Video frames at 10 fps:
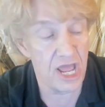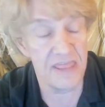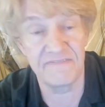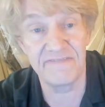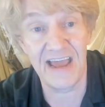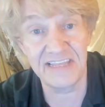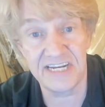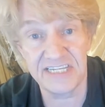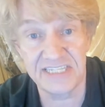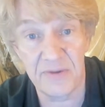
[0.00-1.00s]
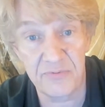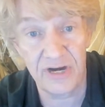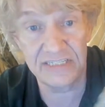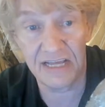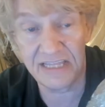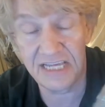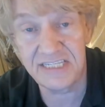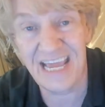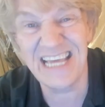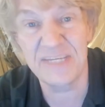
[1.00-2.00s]
the fact that it separates like
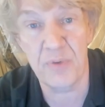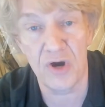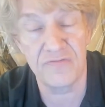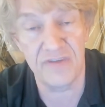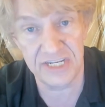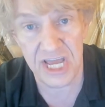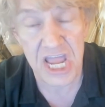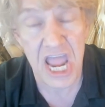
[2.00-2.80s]
this is perfect.